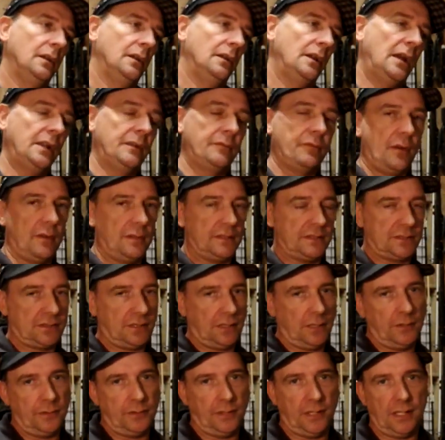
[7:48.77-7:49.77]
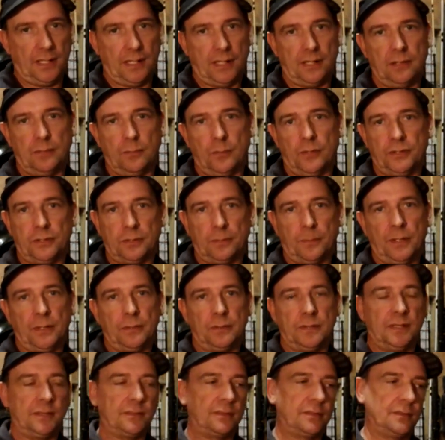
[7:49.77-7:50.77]
and very slow day when your
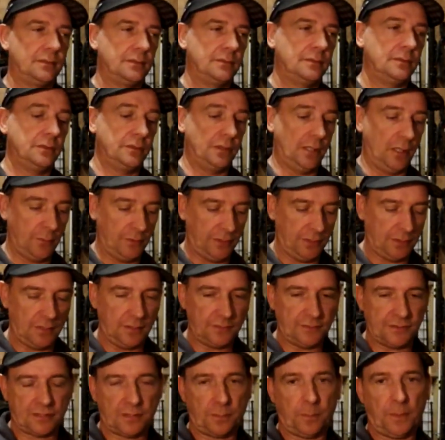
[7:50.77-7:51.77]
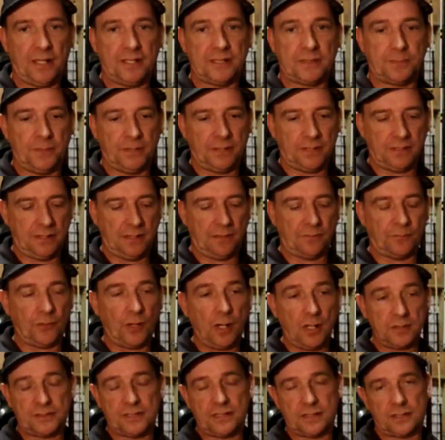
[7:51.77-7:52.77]
boat isn't, you know, when you've got displacement. The
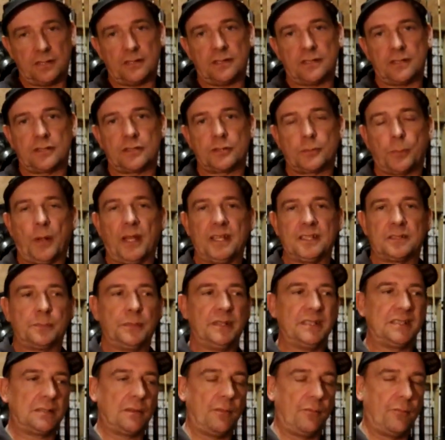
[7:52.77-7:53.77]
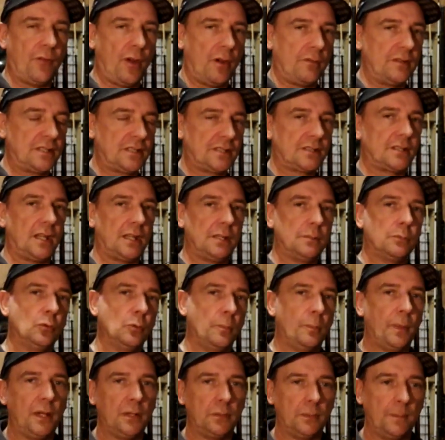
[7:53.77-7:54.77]
advantage of the displacement is a very stable
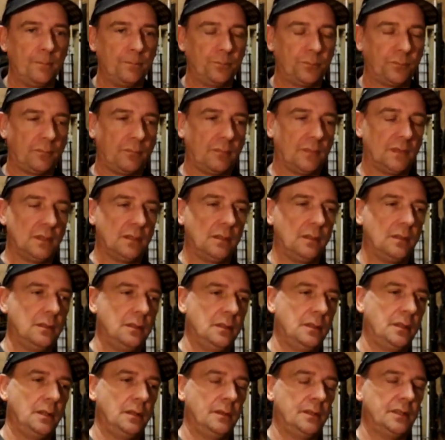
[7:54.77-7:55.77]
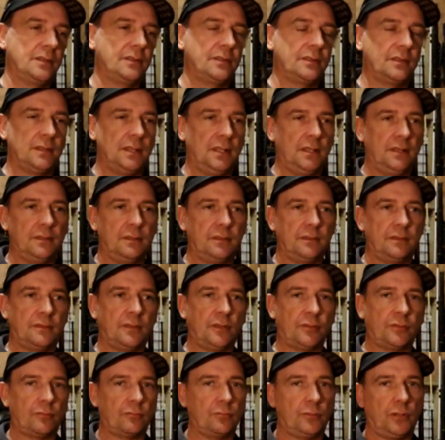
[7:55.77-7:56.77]
boat. You know, it
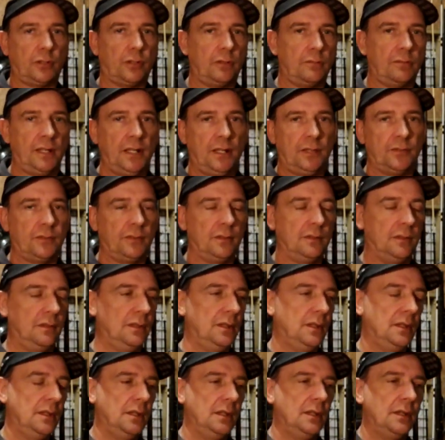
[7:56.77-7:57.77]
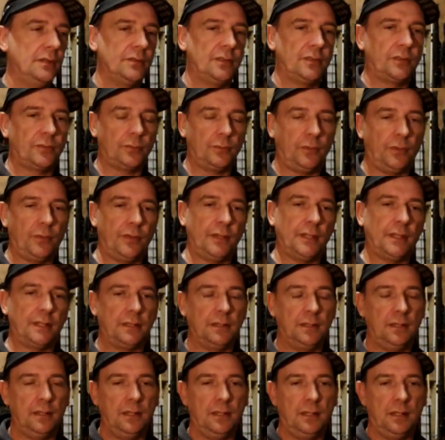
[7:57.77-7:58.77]
doesn't rock around, this sort of thing.
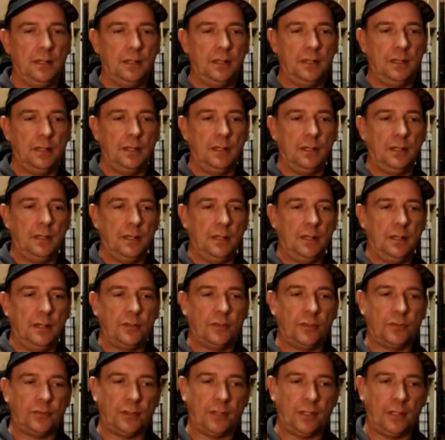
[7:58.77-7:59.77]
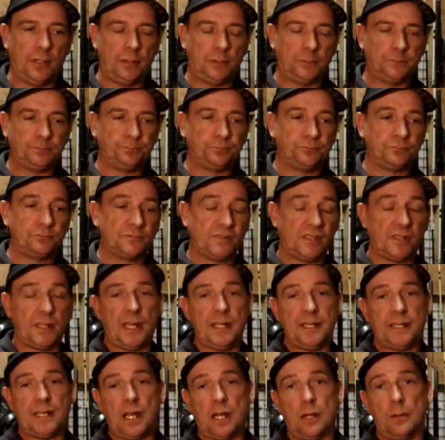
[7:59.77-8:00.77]
So there
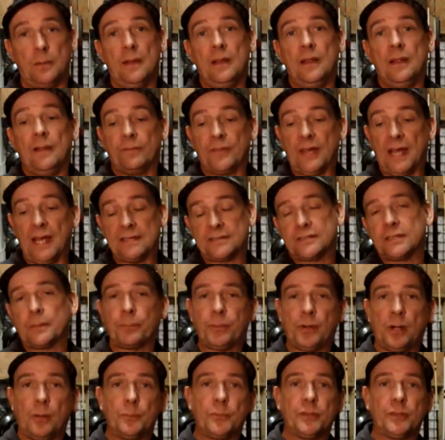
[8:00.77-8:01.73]
you go. That is the problem